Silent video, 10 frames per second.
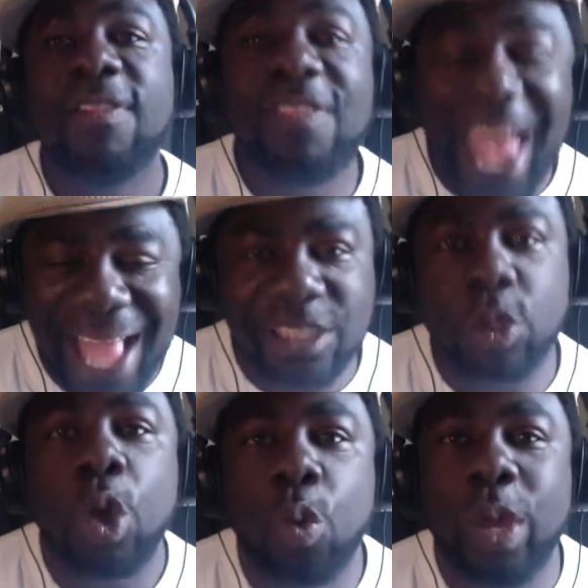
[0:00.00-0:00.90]

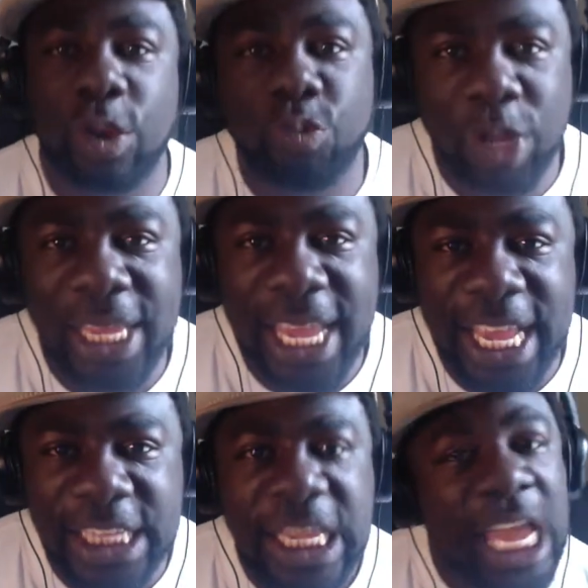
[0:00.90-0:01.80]
That's what it really
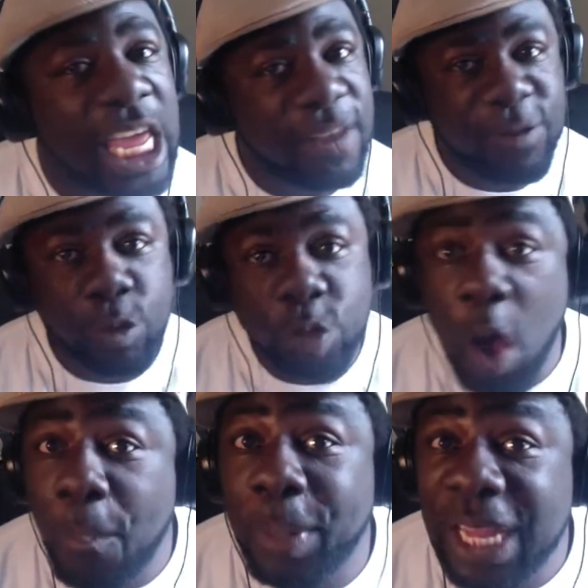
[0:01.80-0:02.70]
is. And if you
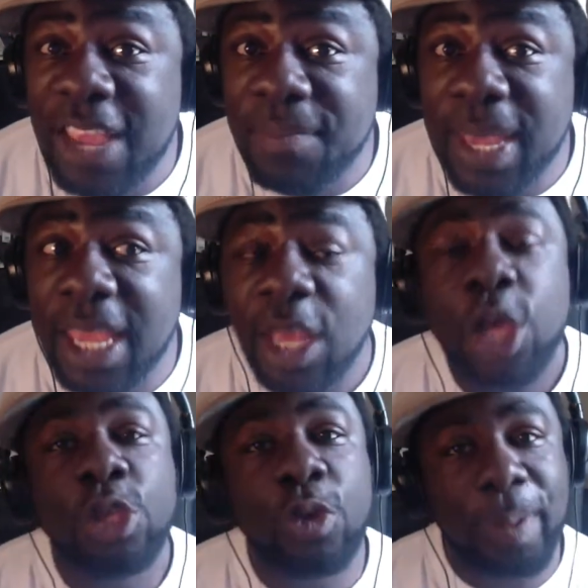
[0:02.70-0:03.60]
don't believe me,
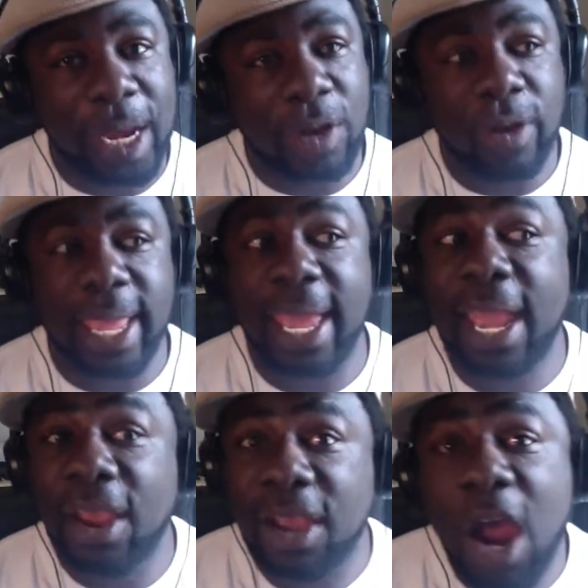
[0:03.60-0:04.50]
you better look at
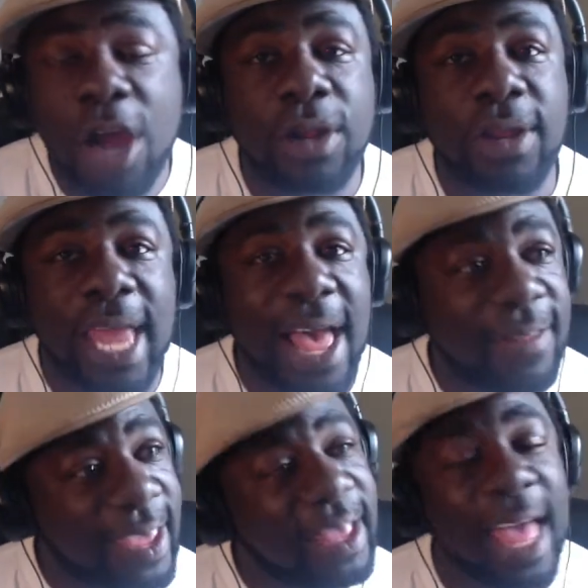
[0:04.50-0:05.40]
Eric Garner and how
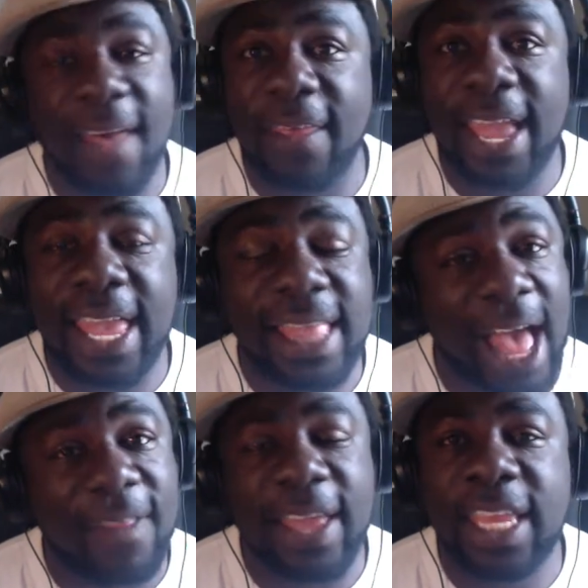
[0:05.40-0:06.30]
they how they
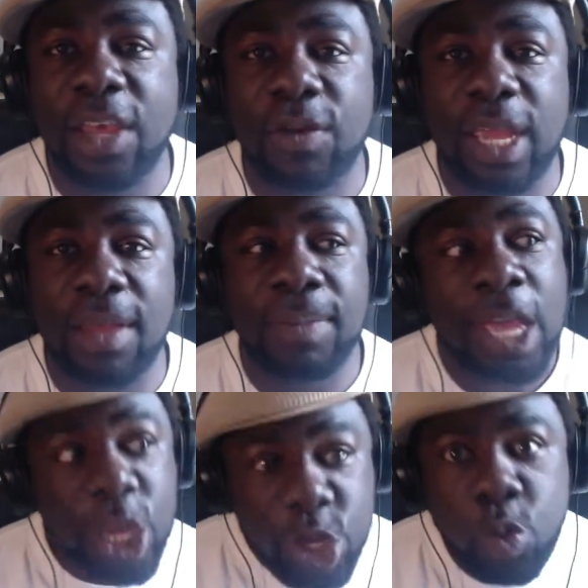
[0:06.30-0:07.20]
how they killed him.
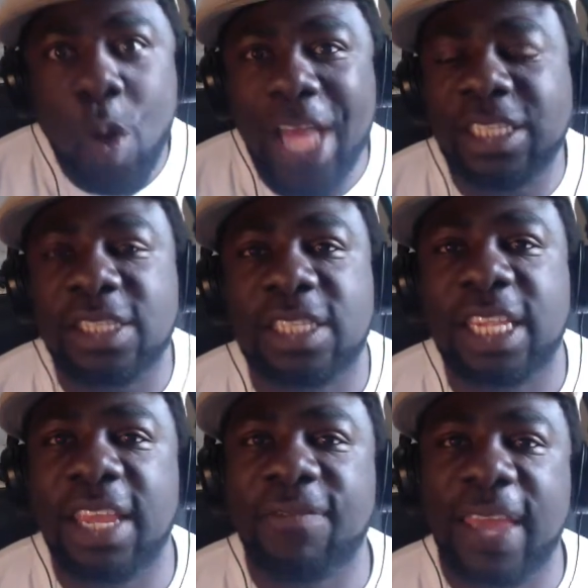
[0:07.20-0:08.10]
Watch and
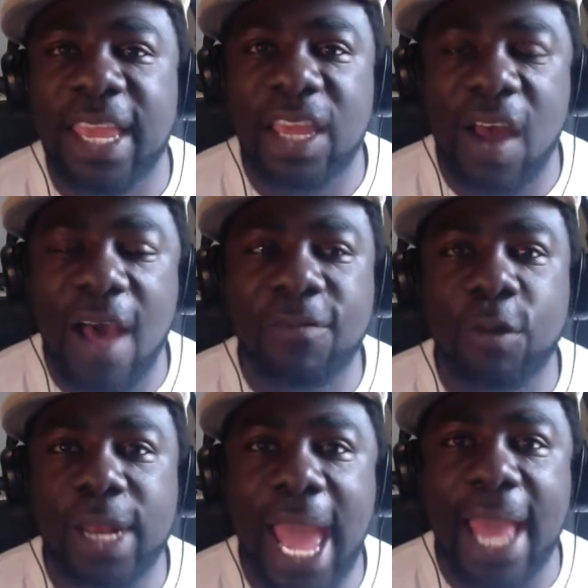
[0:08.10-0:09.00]
see if they get off
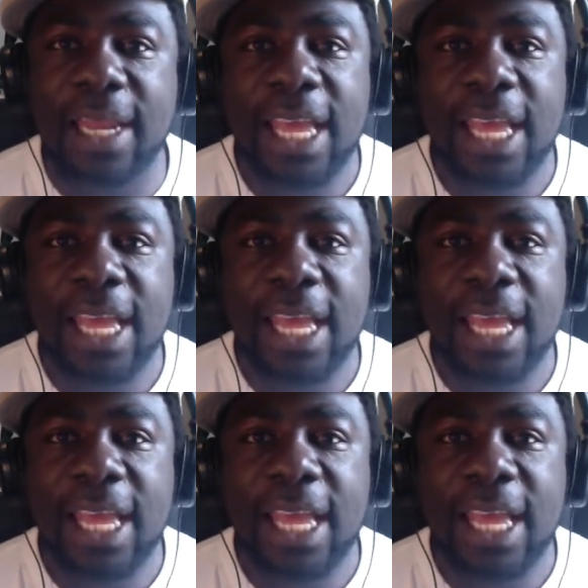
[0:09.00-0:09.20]
on that.